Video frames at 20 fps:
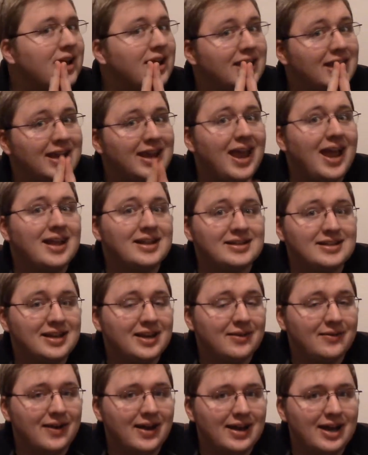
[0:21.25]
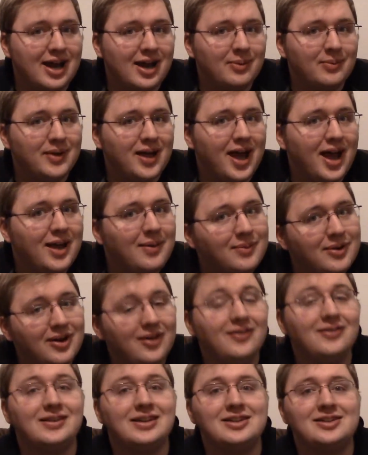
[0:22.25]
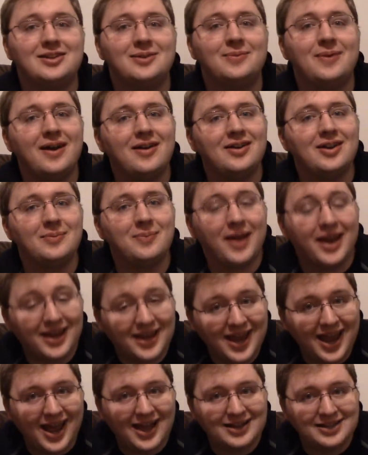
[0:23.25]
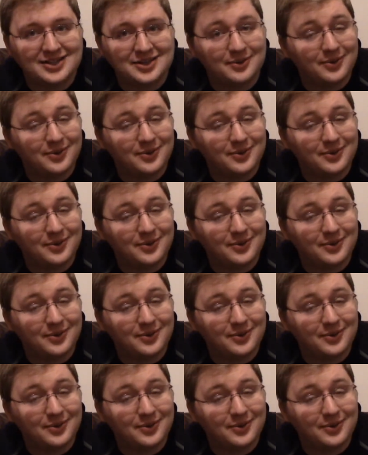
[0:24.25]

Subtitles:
you can't see it right now, but I am currently surrounded by cats, so